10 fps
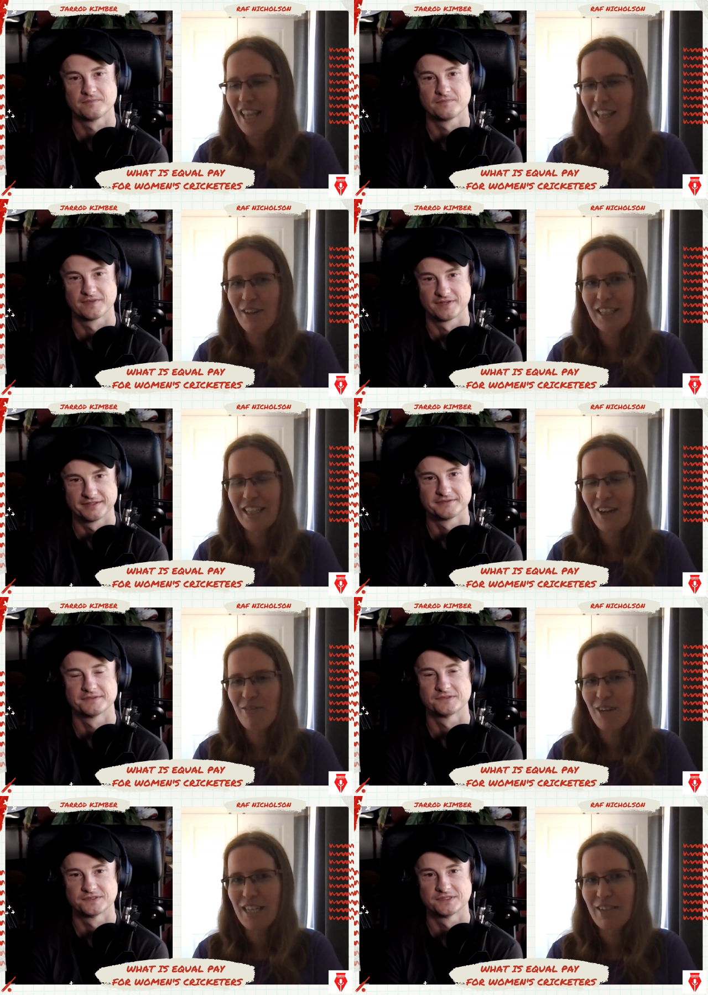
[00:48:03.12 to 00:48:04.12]
Speaker 1: there any like
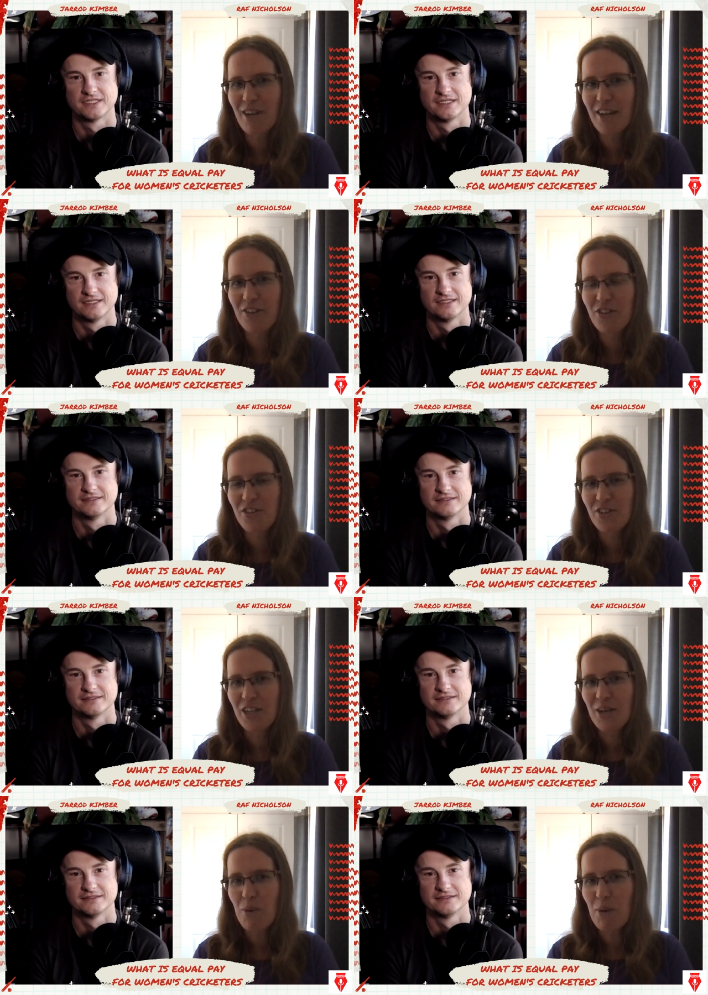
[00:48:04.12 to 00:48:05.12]
really rich
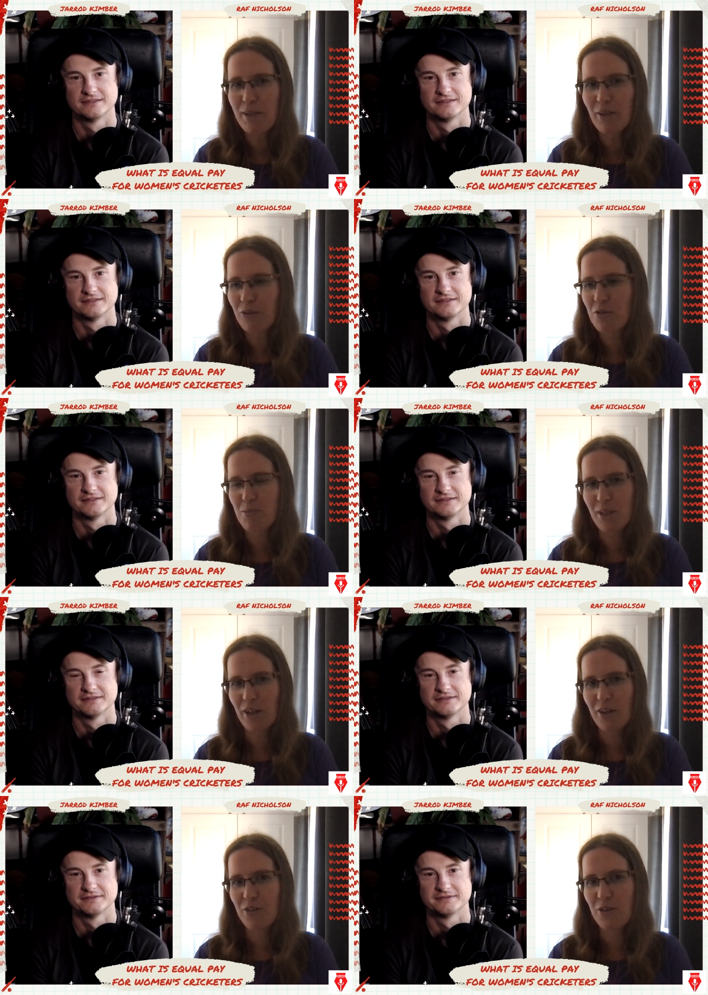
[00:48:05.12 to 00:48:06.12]
women
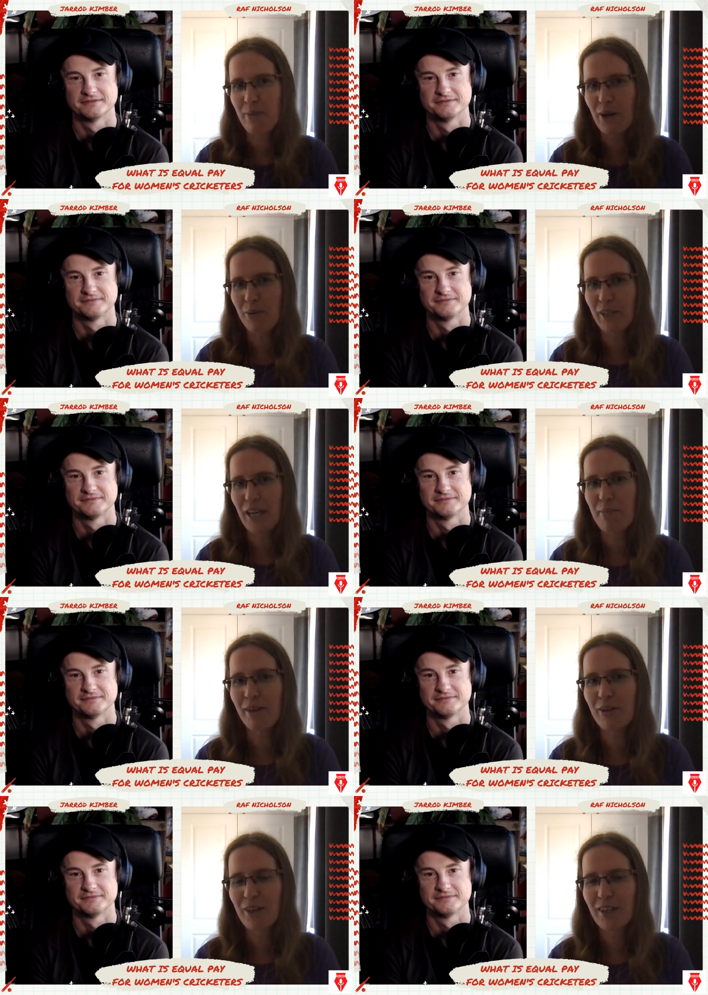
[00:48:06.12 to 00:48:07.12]
entrepreneurs who might want to come
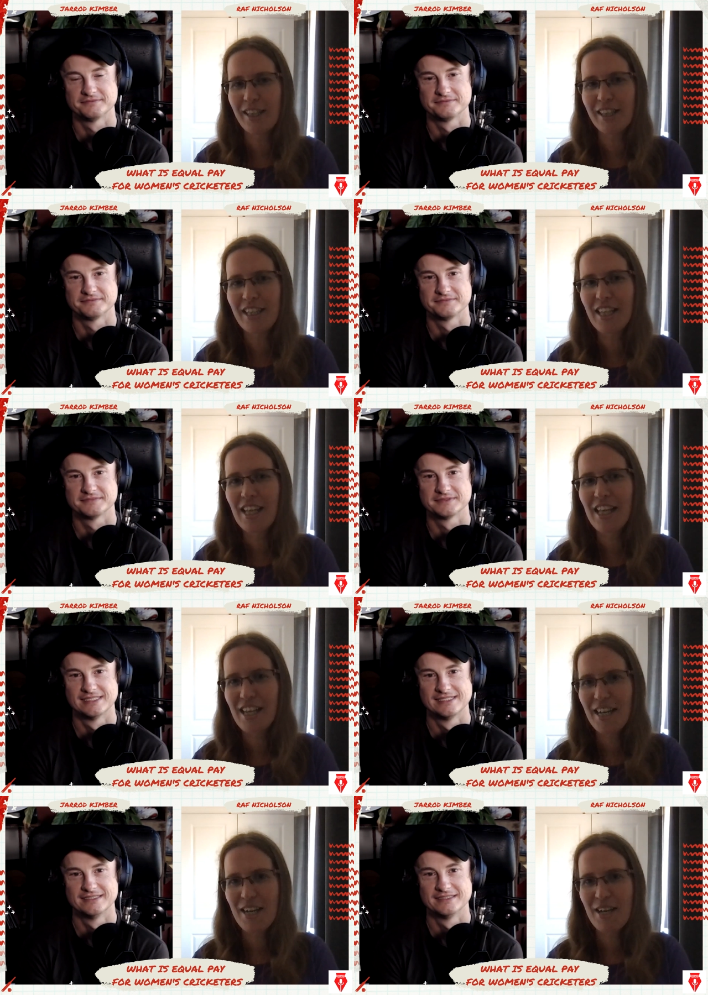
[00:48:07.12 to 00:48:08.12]
along and
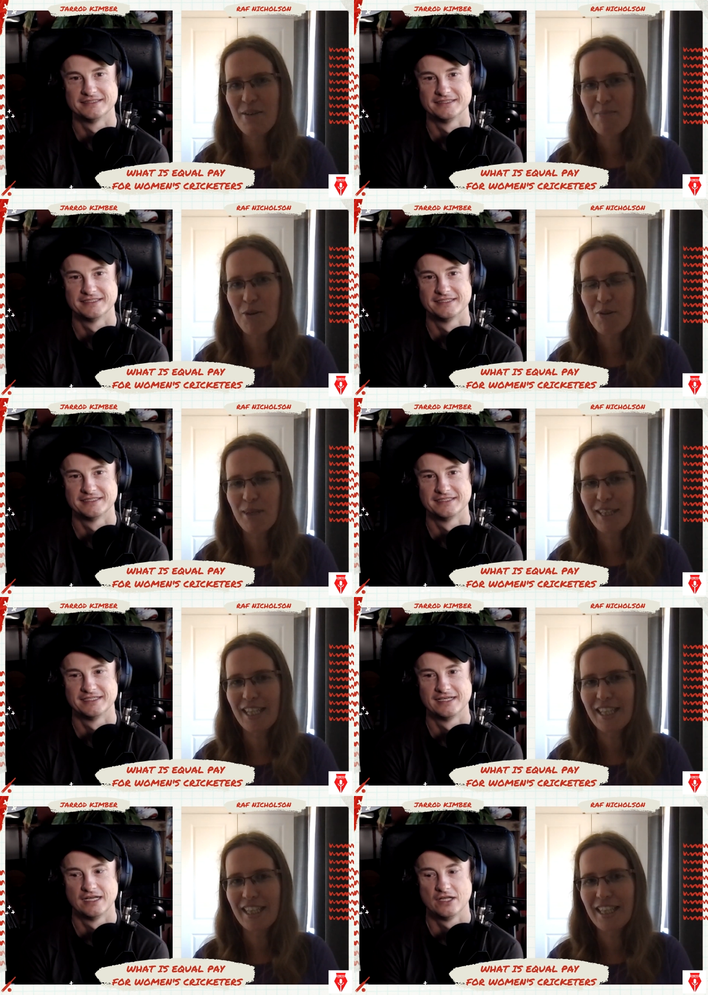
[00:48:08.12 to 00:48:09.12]
put some money
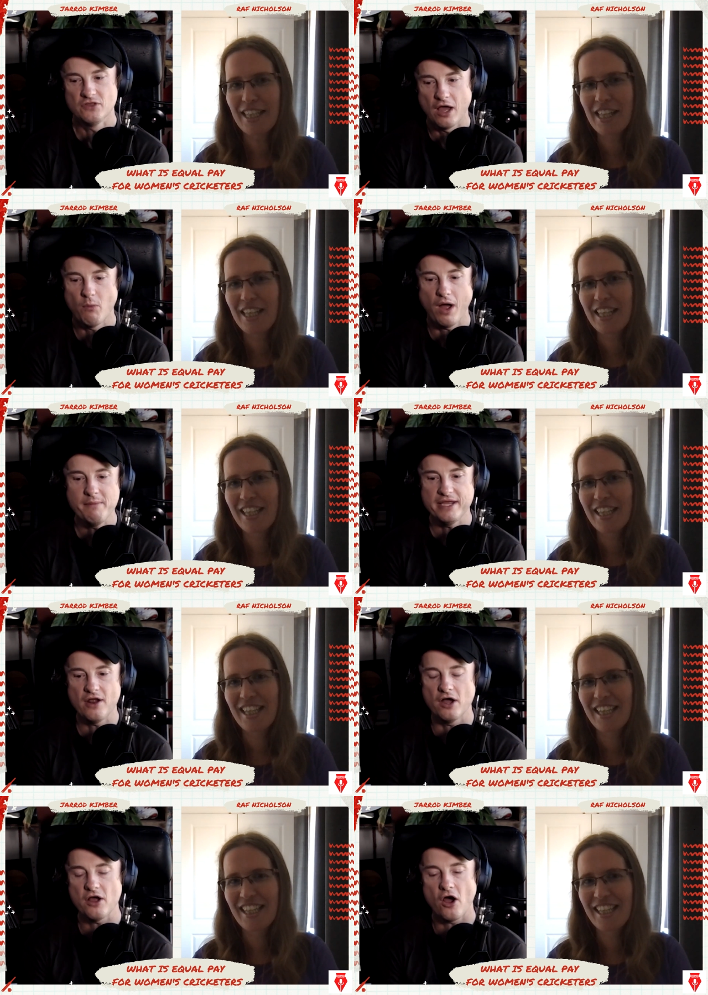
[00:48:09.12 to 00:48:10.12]
in?
Speaker 2: No, well, I mean,
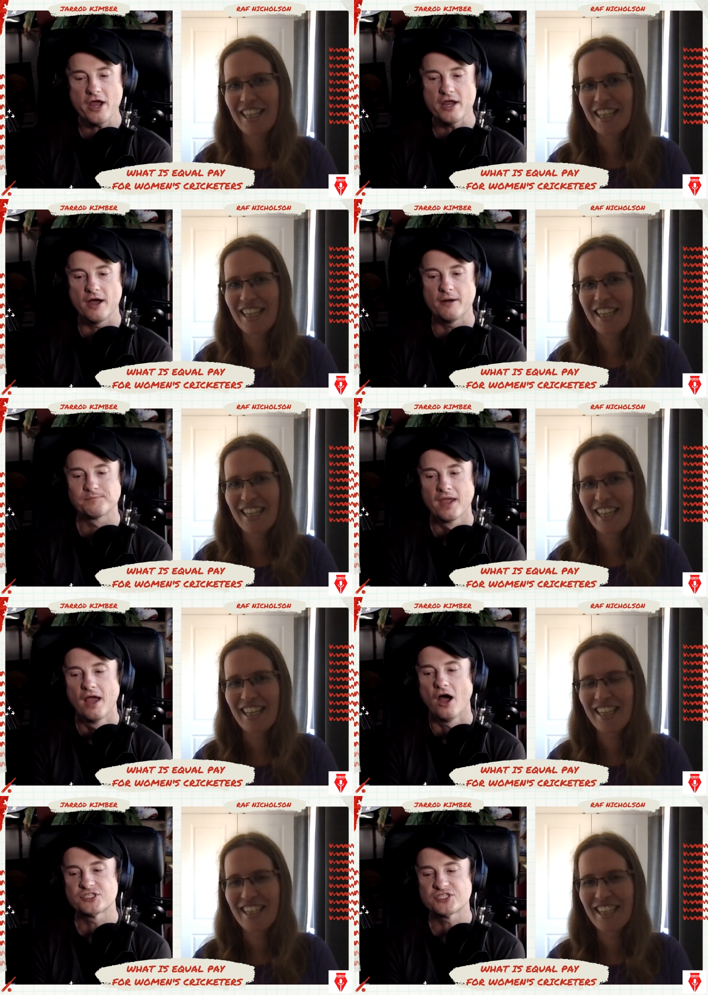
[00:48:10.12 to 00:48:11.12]
I, I
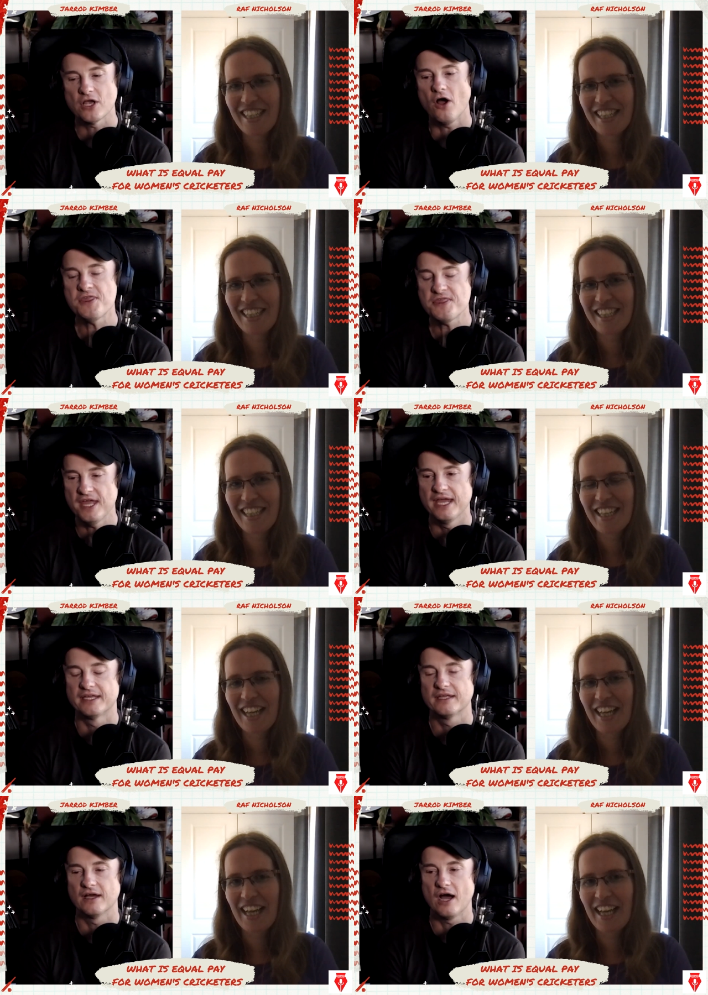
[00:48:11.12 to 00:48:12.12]
see. I
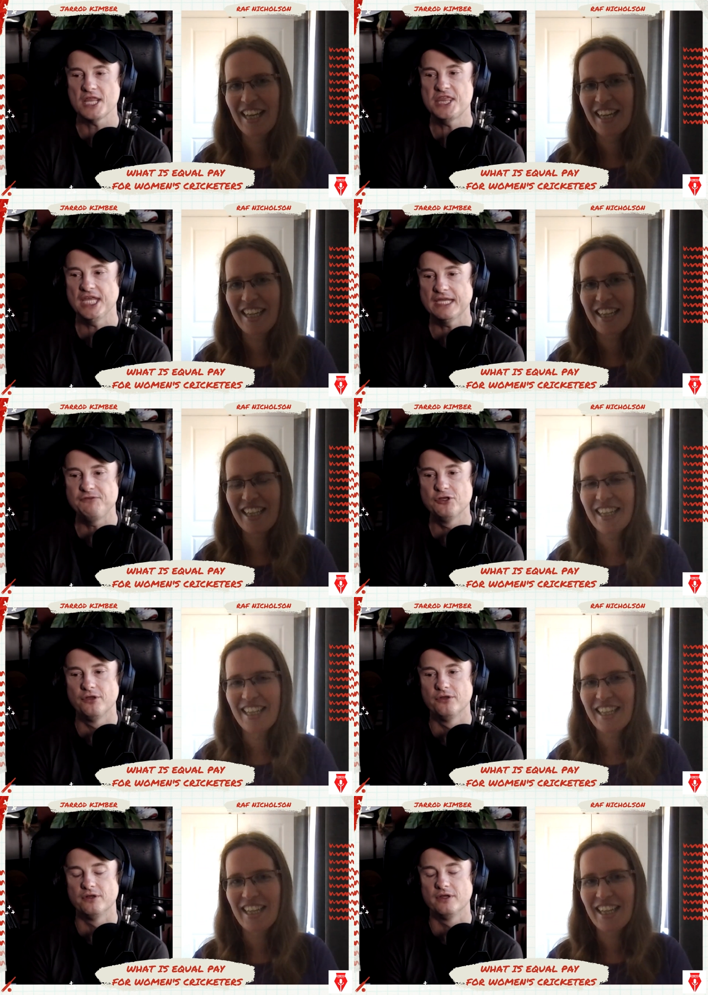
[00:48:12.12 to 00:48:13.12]
think I think if
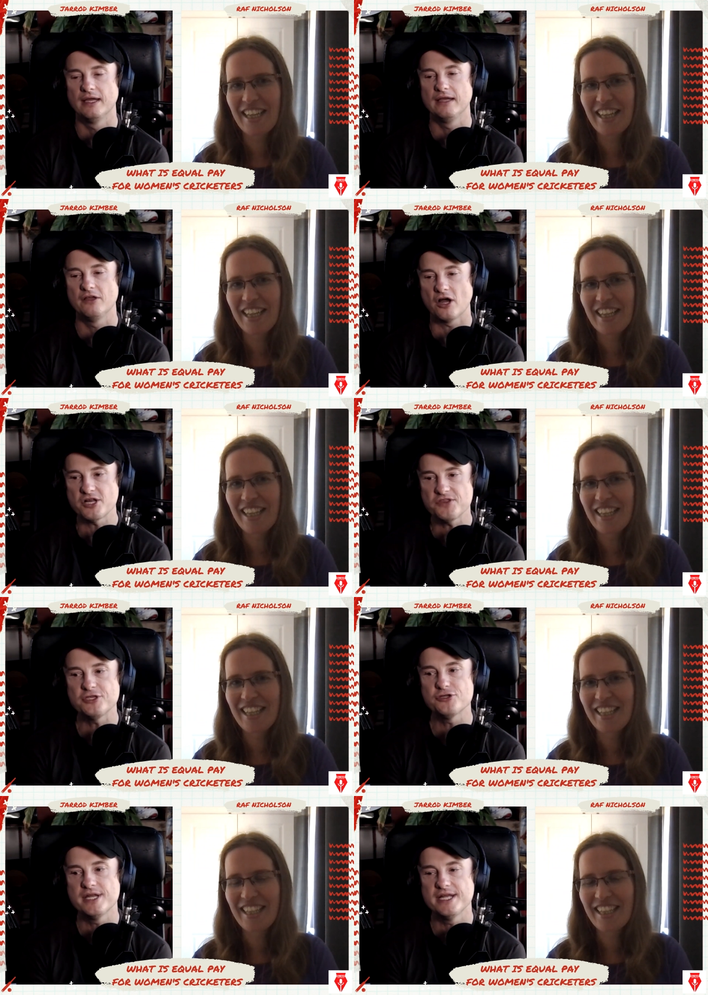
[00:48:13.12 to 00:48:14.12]
you I don't think
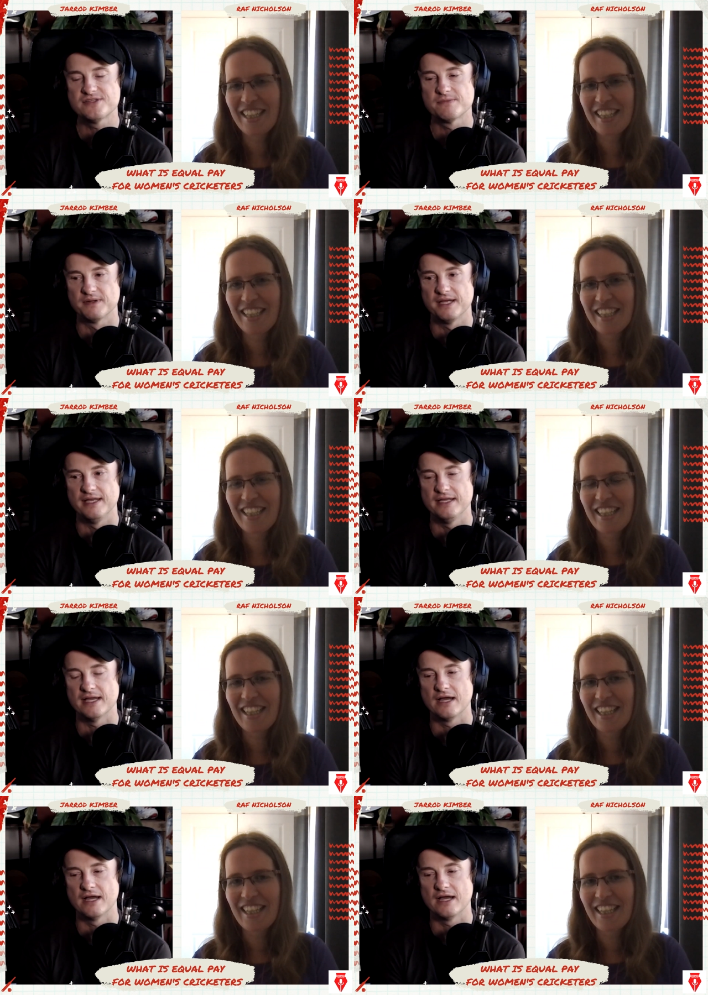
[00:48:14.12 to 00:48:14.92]
you need to be.